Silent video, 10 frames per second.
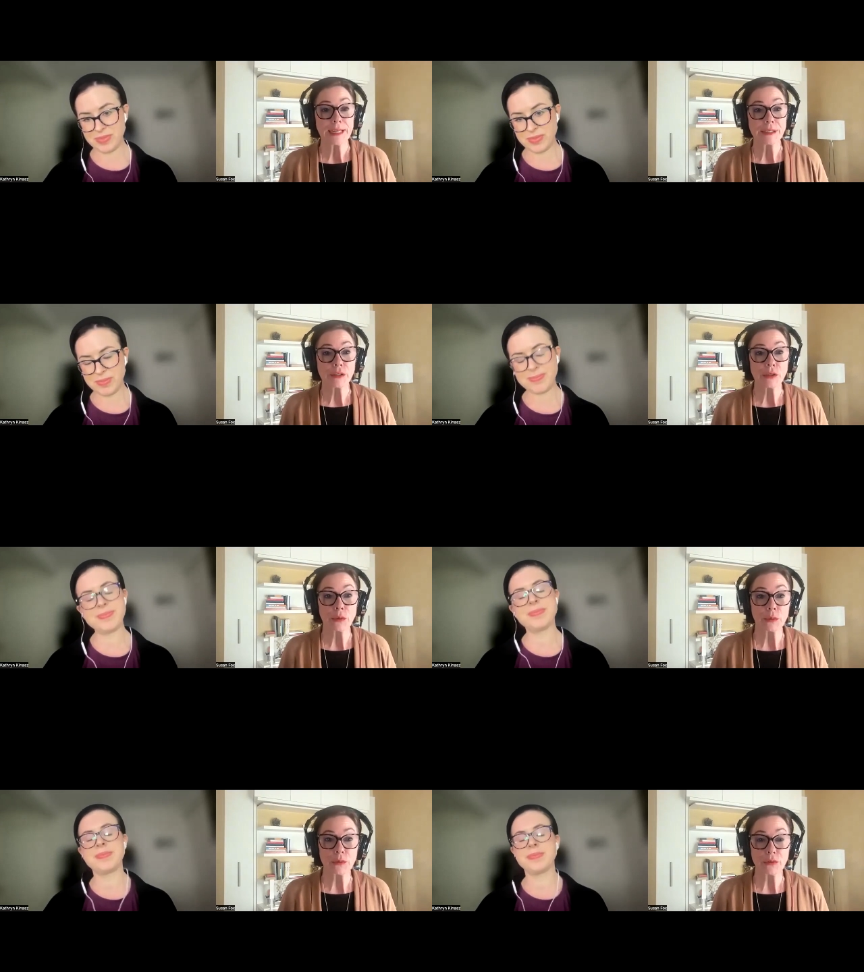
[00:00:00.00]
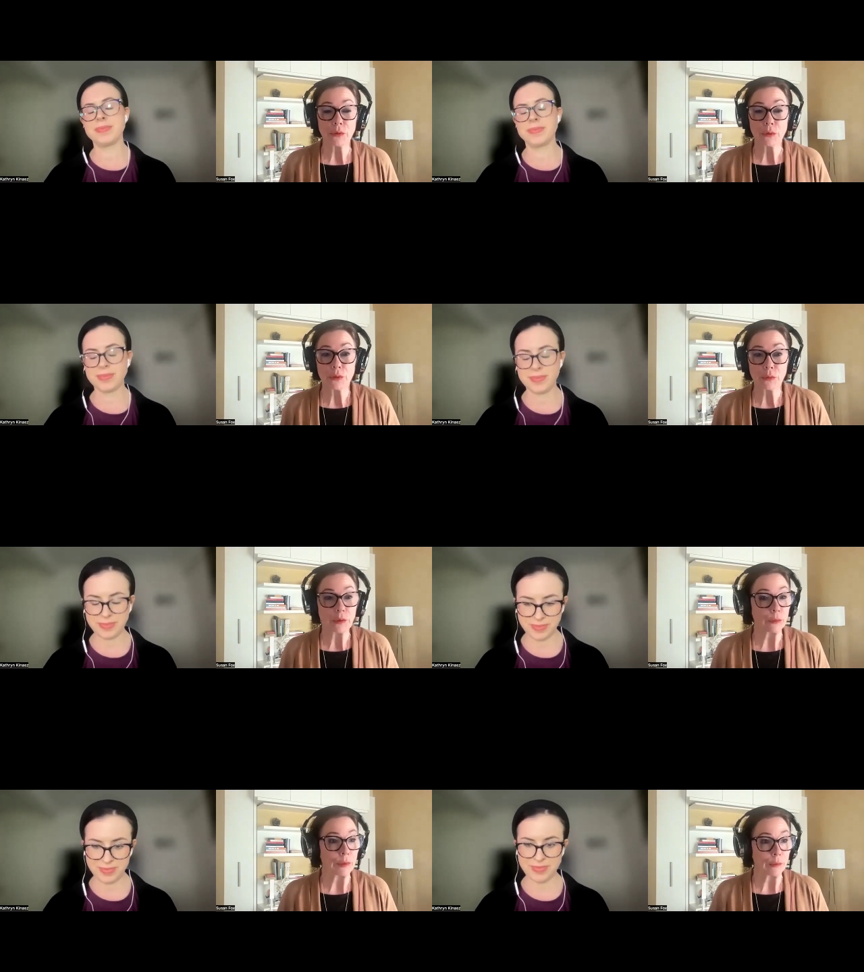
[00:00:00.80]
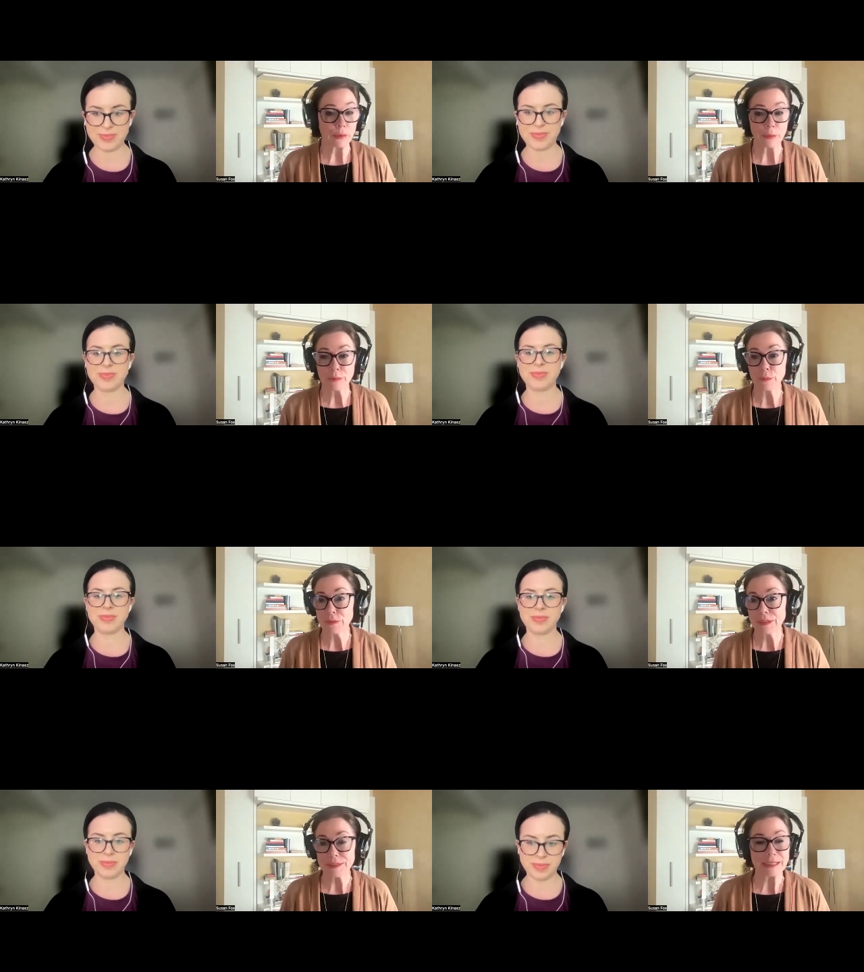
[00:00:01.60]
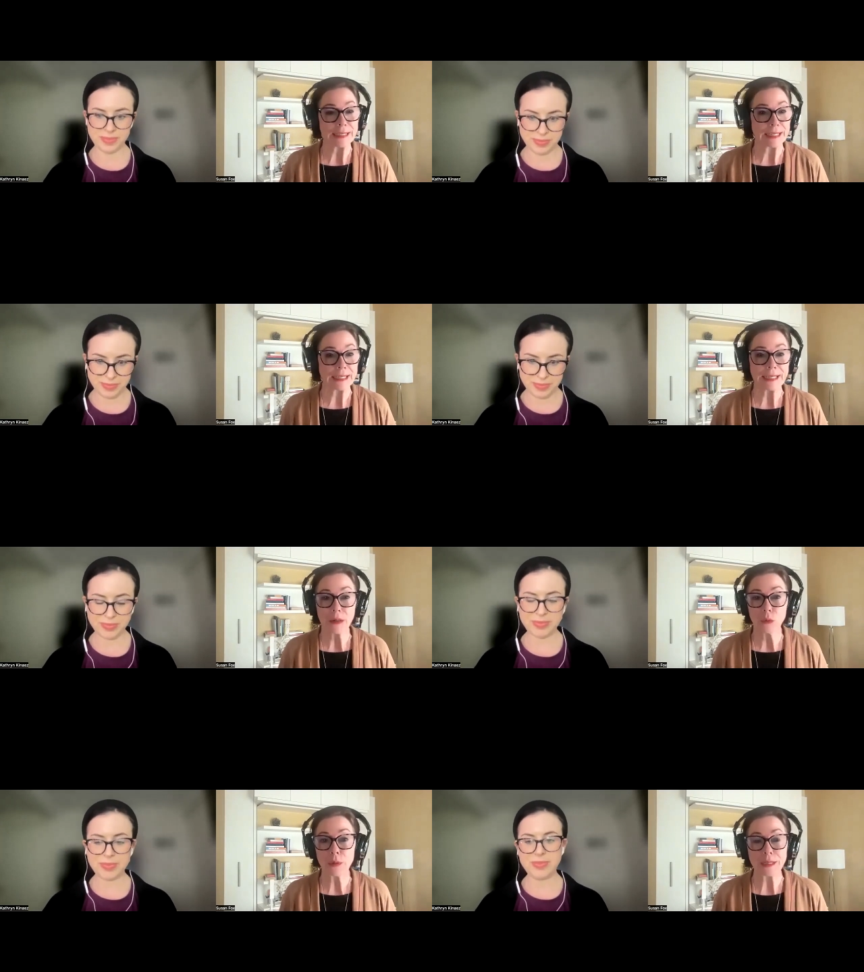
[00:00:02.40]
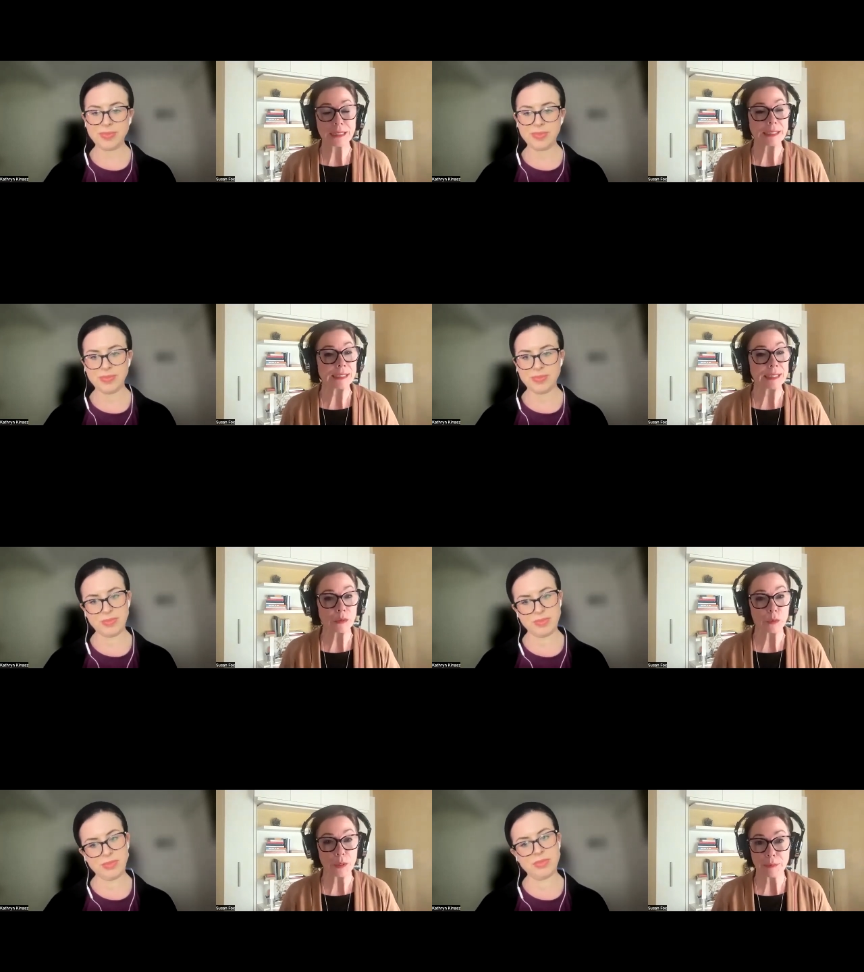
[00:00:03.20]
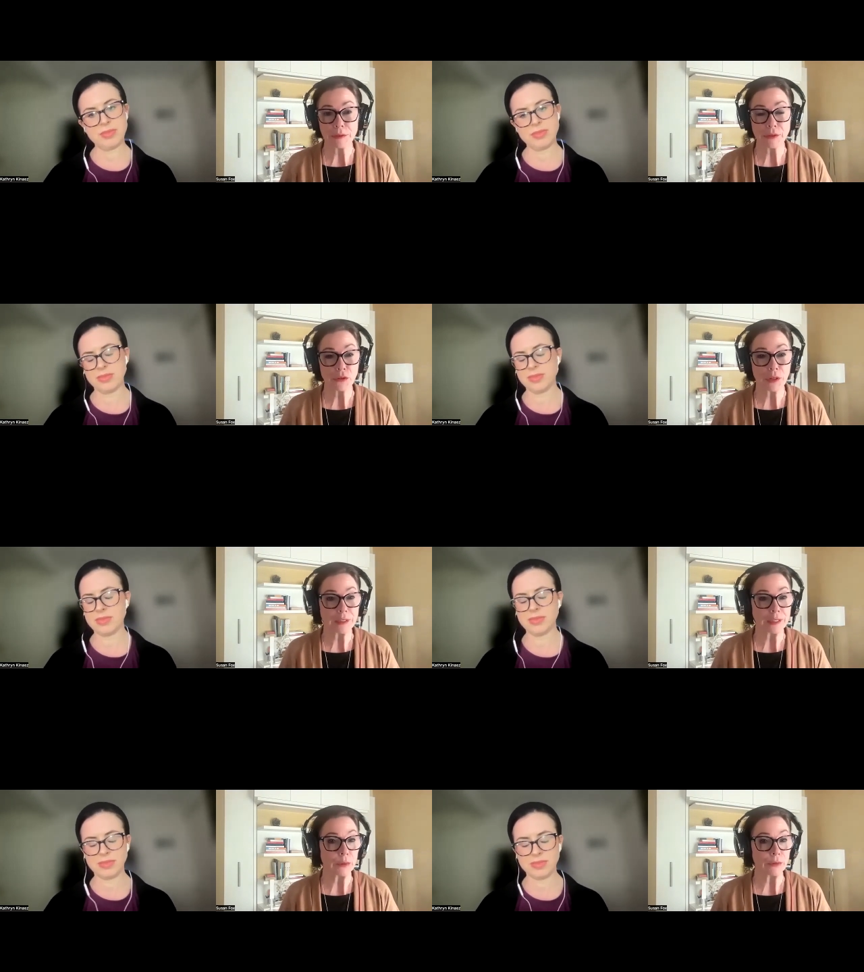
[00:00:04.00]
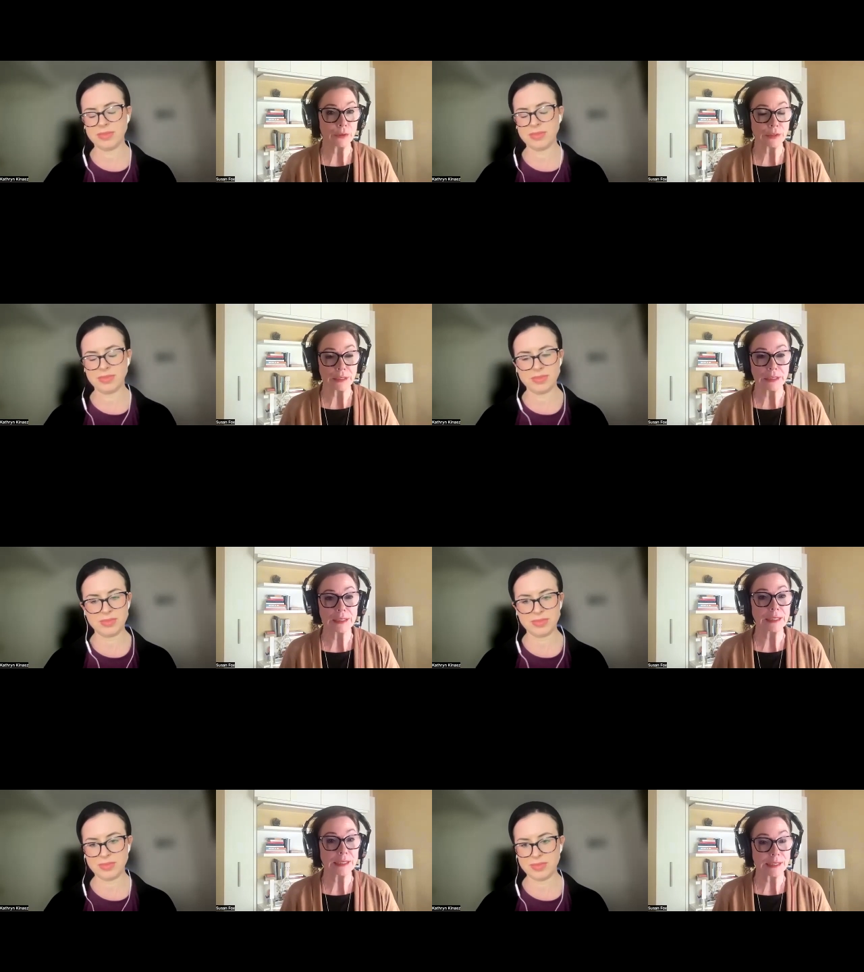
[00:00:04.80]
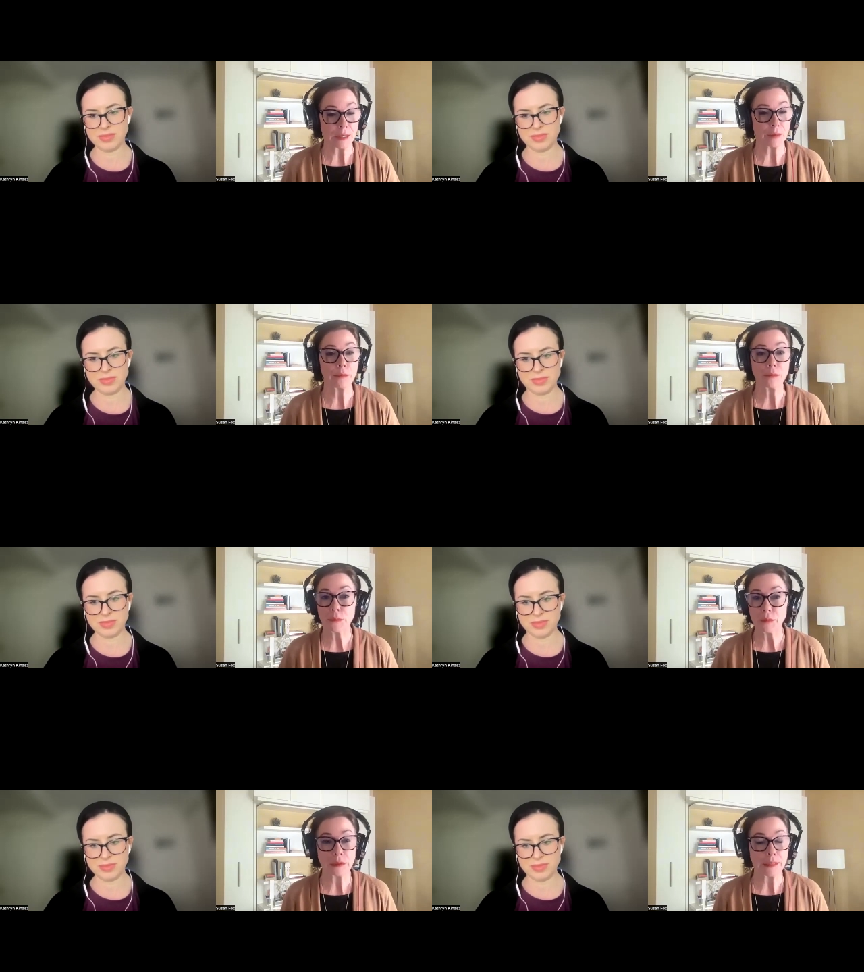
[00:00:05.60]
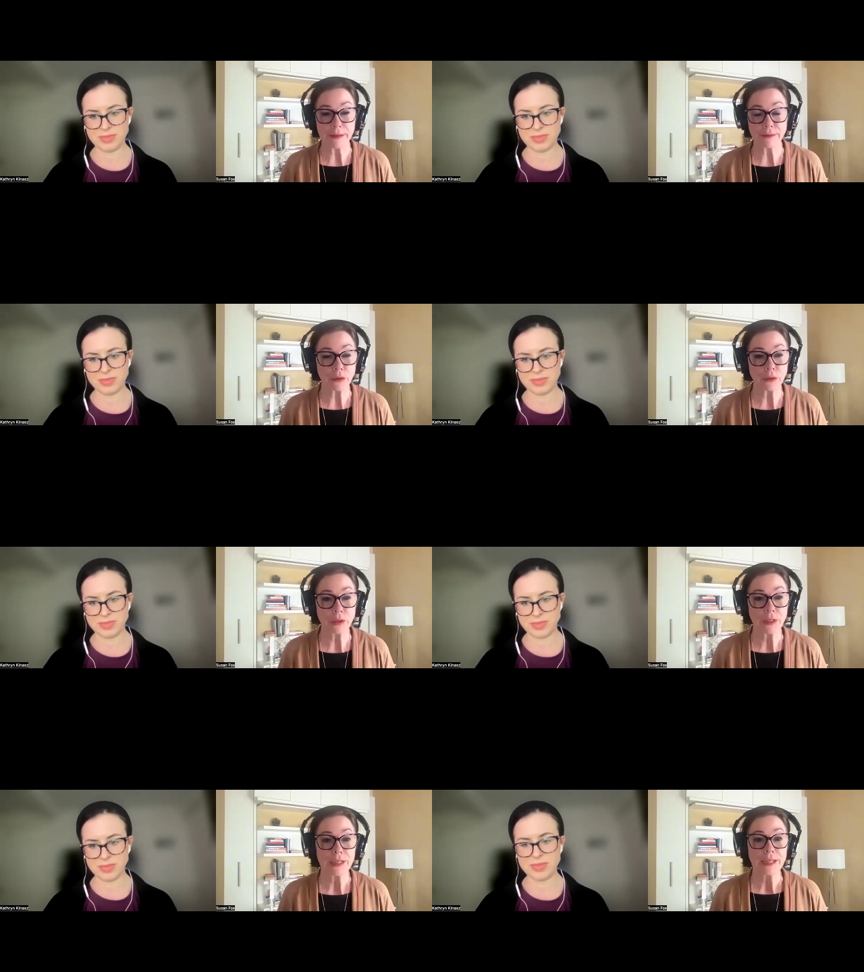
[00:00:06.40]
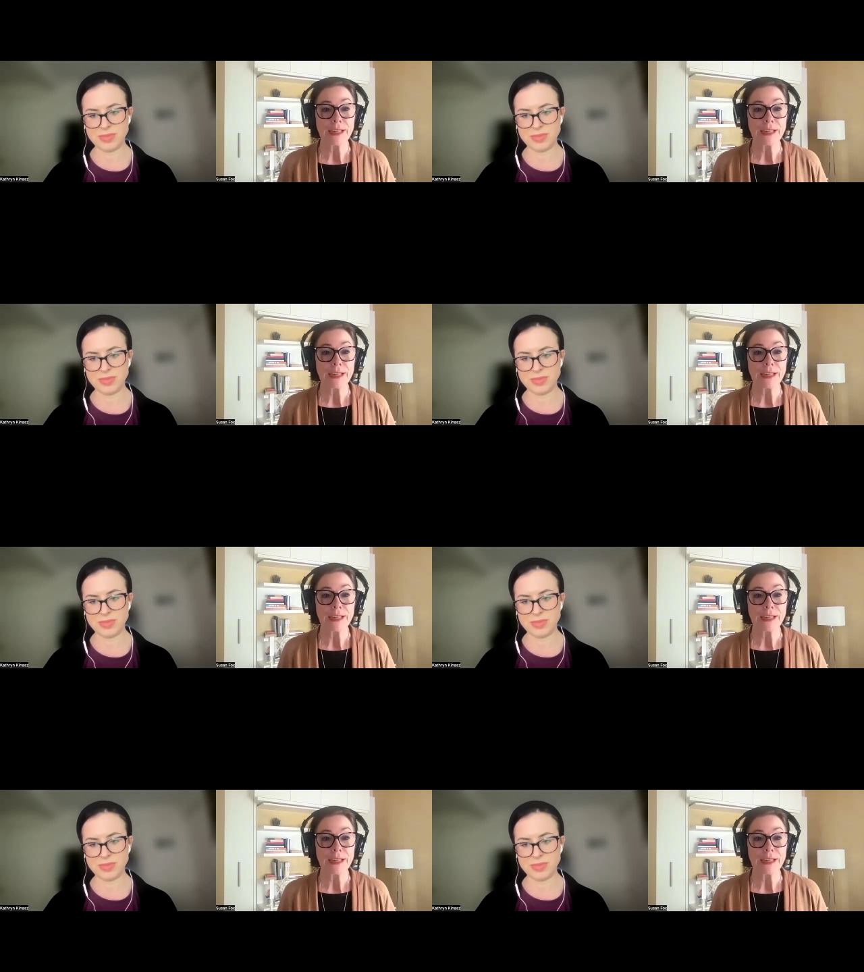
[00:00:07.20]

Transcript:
Speaker 1: And so, so you know, with, with with we've got the data now. One in six women are struggling with fertility at some level,